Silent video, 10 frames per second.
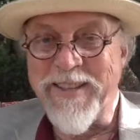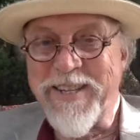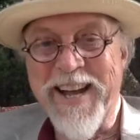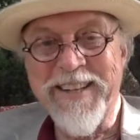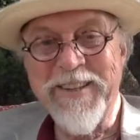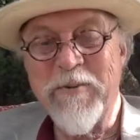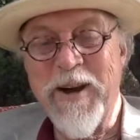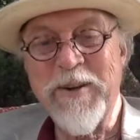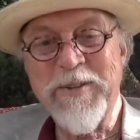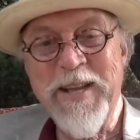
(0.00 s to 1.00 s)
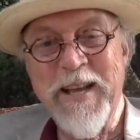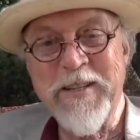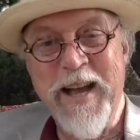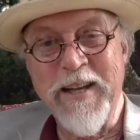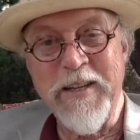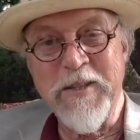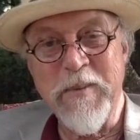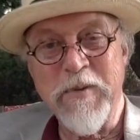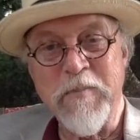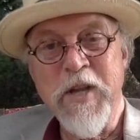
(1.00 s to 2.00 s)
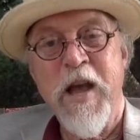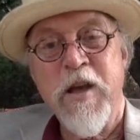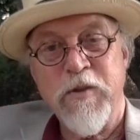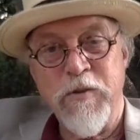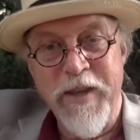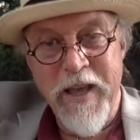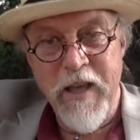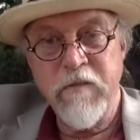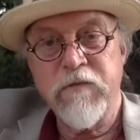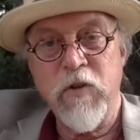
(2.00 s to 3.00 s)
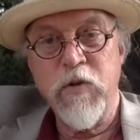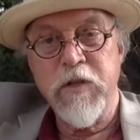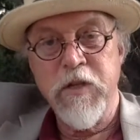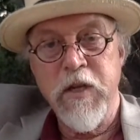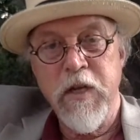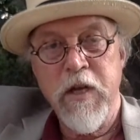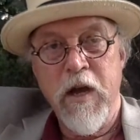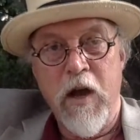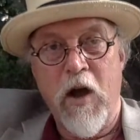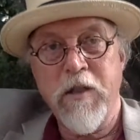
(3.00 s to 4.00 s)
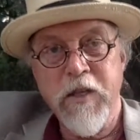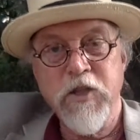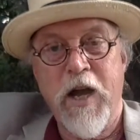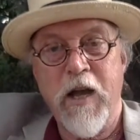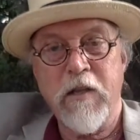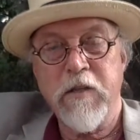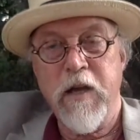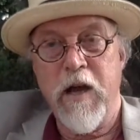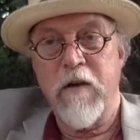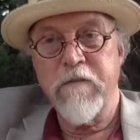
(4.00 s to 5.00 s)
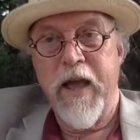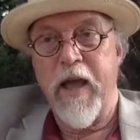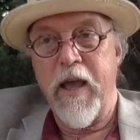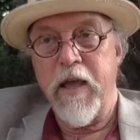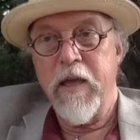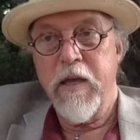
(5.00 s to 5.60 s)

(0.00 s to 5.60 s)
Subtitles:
the child acquires the anxiety symptoms, through the influence on the child of the